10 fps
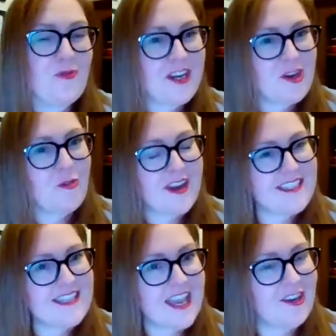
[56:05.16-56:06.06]
What a
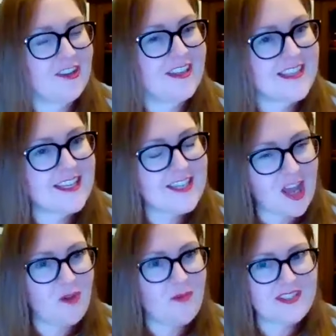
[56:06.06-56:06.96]
great title. It's
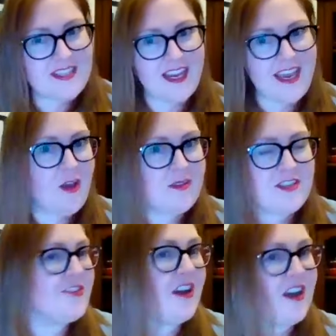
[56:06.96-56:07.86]
almost like, how is
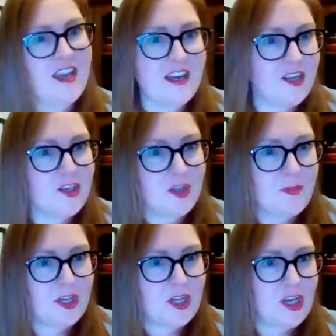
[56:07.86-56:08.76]
there not a
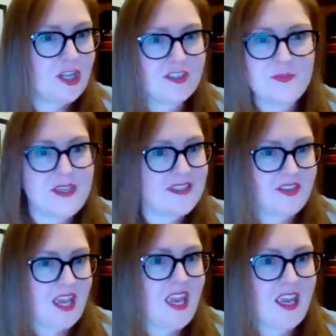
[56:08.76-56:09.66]
cookbook called Piece
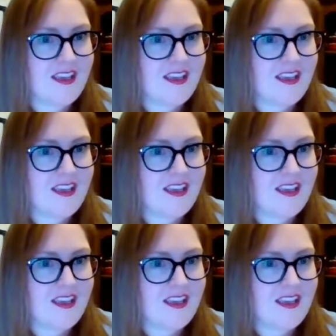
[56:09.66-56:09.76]
of Cake?